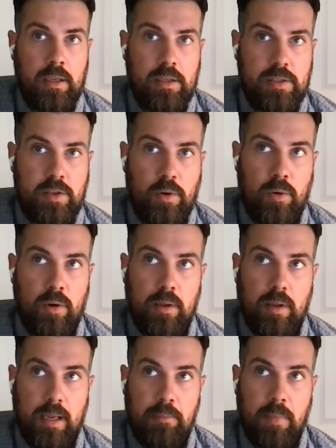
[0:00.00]
So
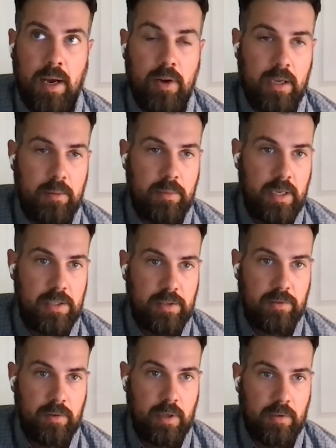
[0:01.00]
like my
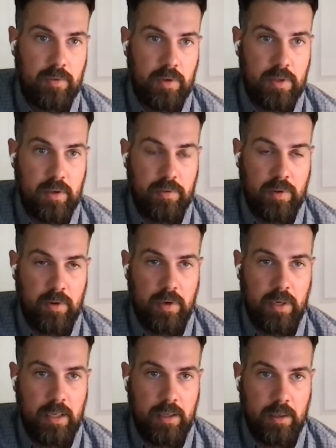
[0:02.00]
recommendation, if there are
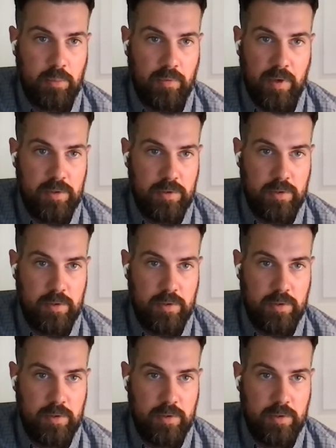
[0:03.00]
any like professional